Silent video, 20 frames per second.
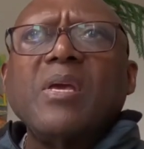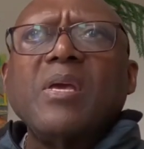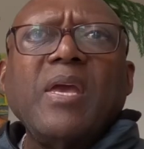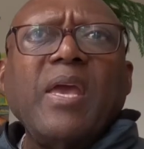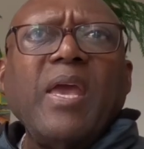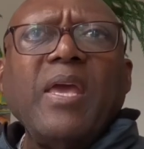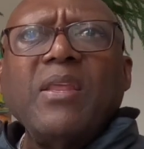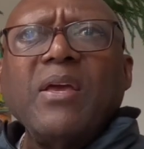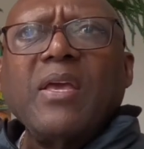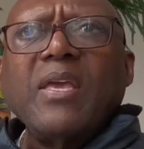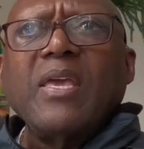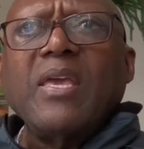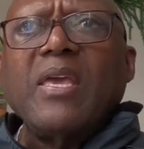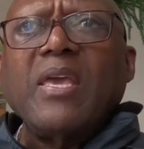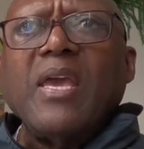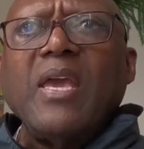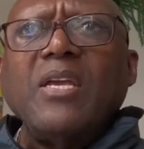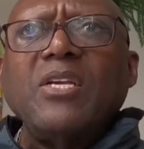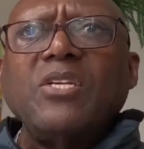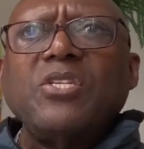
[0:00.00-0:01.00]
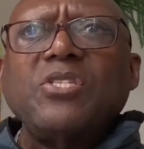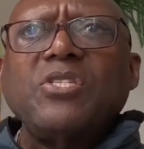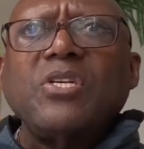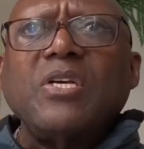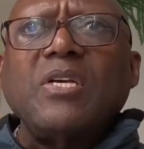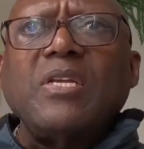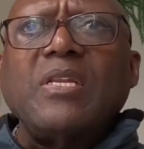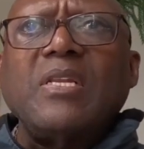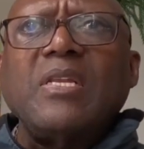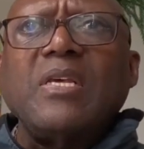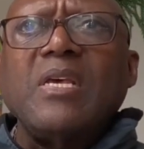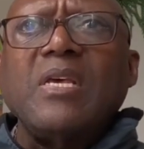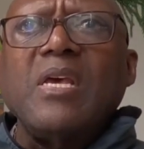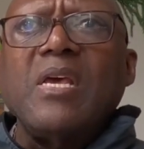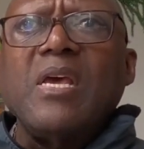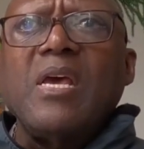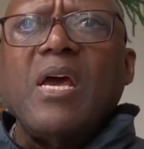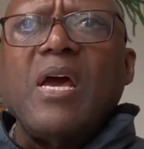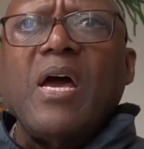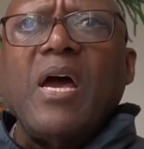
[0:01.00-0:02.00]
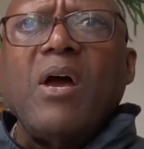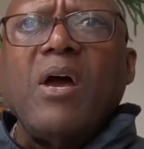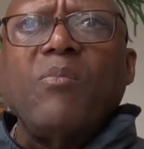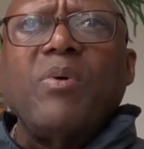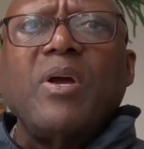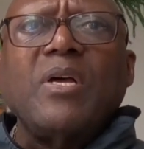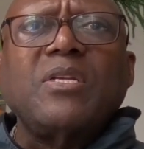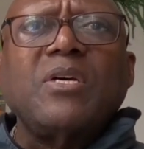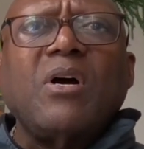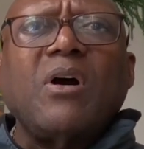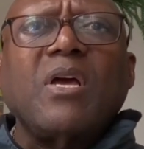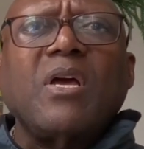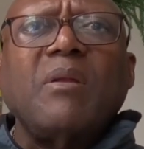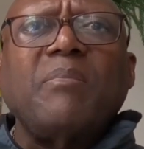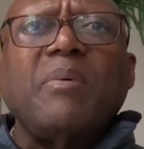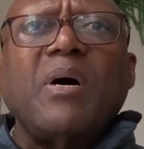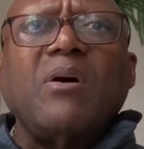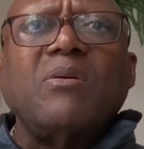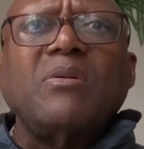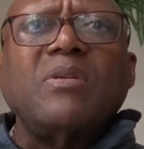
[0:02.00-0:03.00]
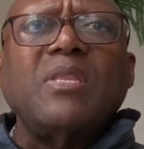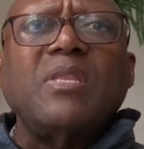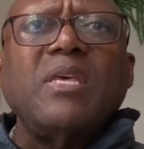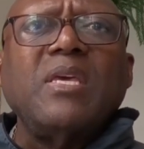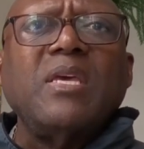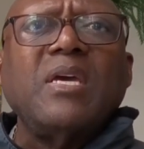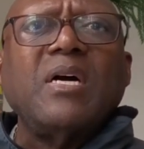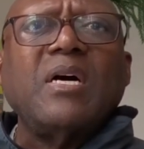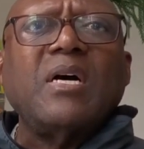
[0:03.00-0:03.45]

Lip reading: education, and we are talking about the